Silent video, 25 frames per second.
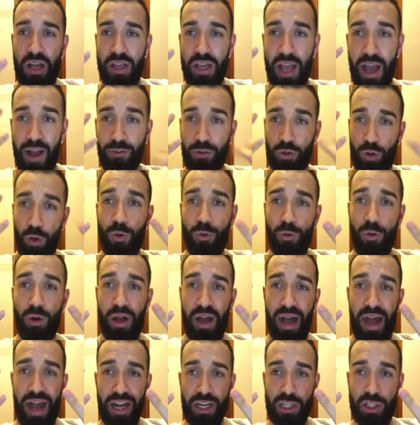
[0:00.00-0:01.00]
You have two,
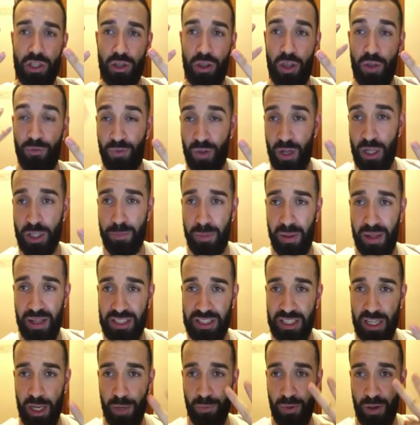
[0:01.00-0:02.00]
uh, the field spell
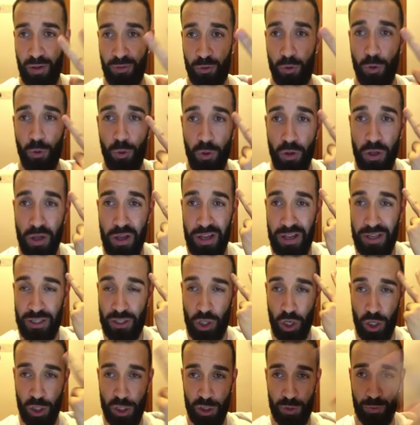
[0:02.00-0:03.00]
itself, you have two
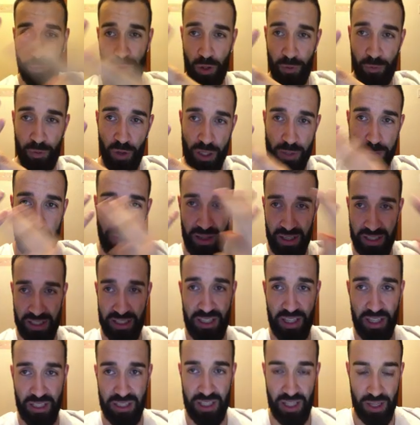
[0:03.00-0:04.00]
searches for the field spell at
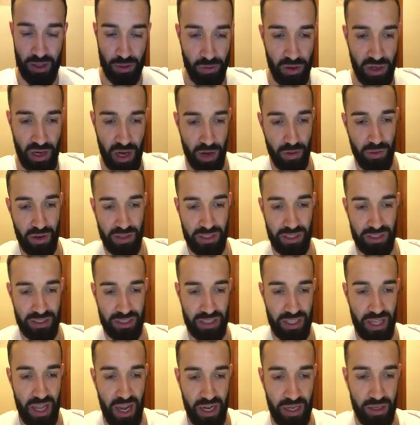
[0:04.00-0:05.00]
six and the three down so
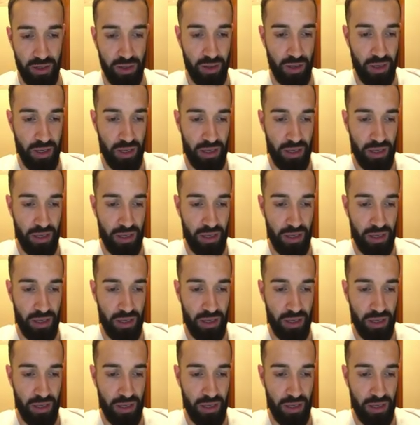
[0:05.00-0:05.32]
it's nine.